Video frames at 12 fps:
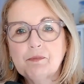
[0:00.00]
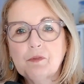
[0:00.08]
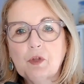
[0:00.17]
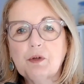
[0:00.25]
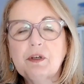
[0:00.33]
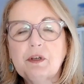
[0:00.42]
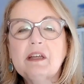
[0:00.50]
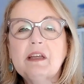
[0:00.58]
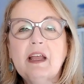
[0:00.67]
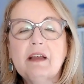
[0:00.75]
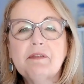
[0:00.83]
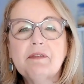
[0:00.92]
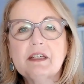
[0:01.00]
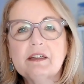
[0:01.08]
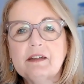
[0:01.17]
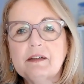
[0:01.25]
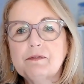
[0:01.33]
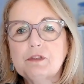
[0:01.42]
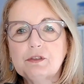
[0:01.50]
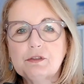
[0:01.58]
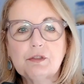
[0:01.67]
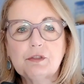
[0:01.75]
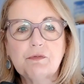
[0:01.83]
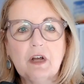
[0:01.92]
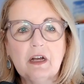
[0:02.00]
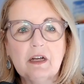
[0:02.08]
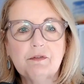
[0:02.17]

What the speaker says: or not having enough to survive